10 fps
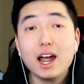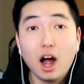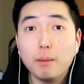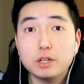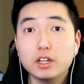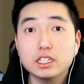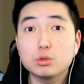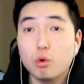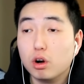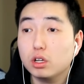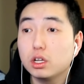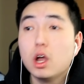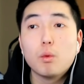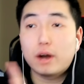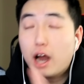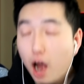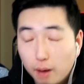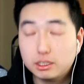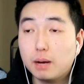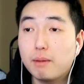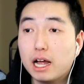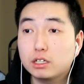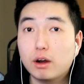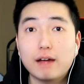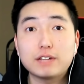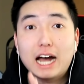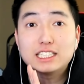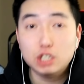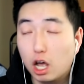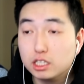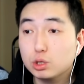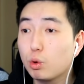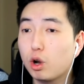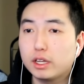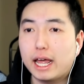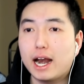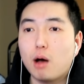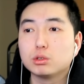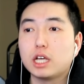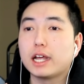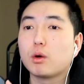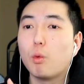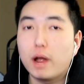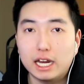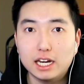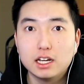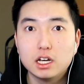I hopped on this world, when I hopped on Minecraft, I saw this world and I was like, wait,